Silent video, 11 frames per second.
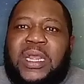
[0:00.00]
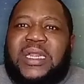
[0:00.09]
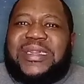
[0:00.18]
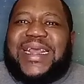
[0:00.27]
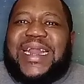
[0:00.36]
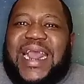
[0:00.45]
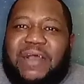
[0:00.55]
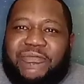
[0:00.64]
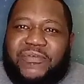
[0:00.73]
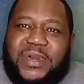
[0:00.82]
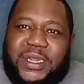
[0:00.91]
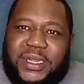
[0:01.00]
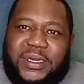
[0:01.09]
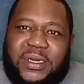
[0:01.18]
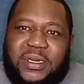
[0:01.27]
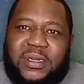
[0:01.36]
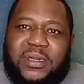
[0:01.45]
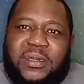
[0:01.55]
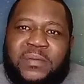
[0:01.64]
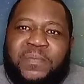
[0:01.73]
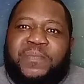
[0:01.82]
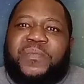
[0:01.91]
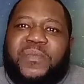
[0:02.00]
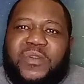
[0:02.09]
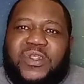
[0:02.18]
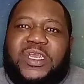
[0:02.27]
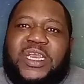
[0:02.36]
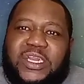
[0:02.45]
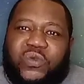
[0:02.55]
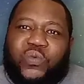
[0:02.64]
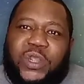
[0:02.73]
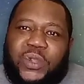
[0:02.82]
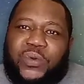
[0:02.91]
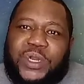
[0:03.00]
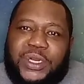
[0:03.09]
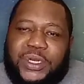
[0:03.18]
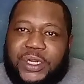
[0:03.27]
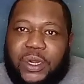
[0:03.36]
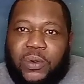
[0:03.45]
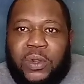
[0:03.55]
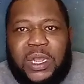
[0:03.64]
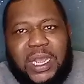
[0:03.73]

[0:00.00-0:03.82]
that effort in to get to where you need to go.